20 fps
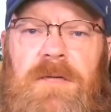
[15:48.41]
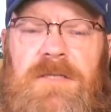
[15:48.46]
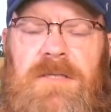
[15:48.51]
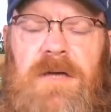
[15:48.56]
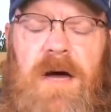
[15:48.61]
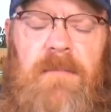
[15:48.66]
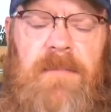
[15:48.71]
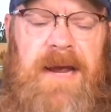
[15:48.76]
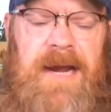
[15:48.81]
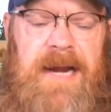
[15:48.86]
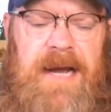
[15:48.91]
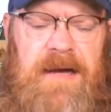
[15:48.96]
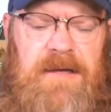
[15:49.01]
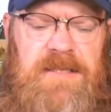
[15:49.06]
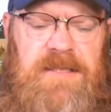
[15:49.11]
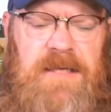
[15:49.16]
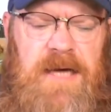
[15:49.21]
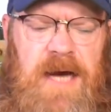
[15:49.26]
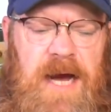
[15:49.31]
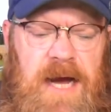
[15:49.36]
He saw a man
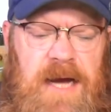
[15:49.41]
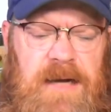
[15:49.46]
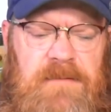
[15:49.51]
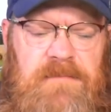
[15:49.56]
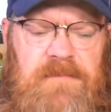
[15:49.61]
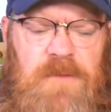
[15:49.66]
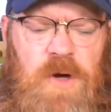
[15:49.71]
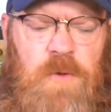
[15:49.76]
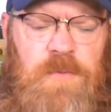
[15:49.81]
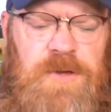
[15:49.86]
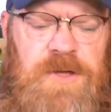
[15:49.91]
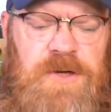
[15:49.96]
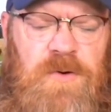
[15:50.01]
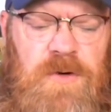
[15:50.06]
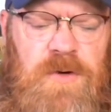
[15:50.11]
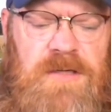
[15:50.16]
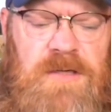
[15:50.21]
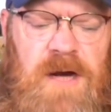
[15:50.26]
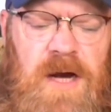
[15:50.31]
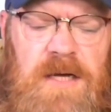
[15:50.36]
outside, opened
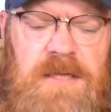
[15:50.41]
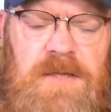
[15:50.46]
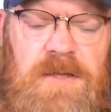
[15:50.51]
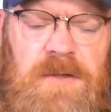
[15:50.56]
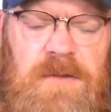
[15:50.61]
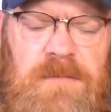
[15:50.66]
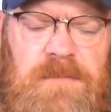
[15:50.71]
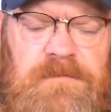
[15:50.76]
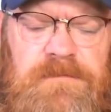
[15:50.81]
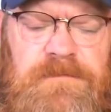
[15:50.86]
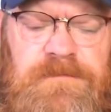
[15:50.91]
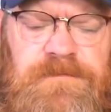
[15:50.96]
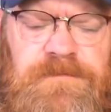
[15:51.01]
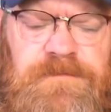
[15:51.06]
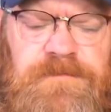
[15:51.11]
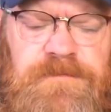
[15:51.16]
the door to talk to him.